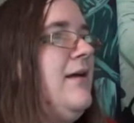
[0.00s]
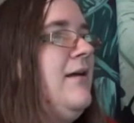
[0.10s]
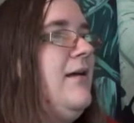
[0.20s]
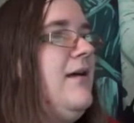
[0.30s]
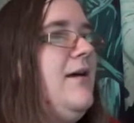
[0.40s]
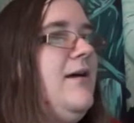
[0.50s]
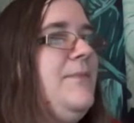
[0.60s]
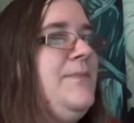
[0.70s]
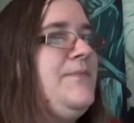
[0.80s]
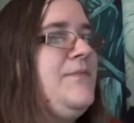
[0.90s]

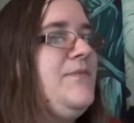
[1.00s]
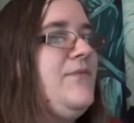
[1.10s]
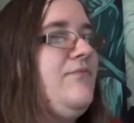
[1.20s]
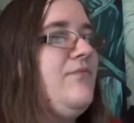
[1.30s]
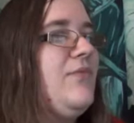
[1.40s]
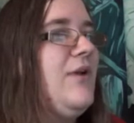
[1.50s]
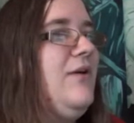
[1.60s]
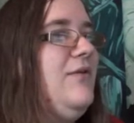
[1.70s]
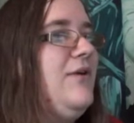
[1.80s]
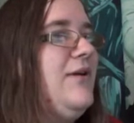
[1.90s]

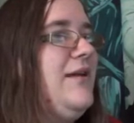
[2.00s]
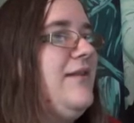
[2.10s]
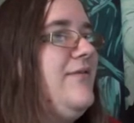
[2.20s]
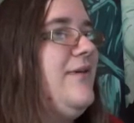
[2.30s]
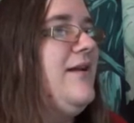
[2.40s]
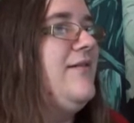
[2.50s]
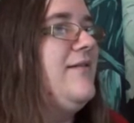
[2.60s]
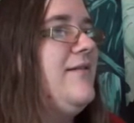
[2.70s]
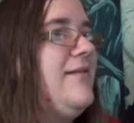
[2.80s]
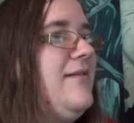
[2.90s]
oh goodness, what
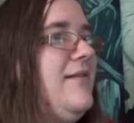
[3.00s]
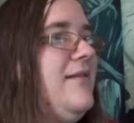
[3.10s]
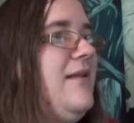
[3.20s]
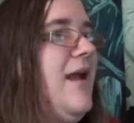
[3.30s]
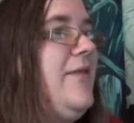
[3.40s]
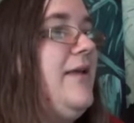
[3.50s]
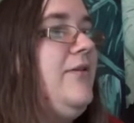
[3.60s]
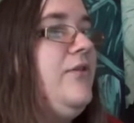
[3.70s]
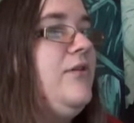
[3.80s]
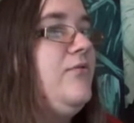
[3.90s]
else? I
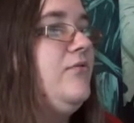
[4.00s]
think the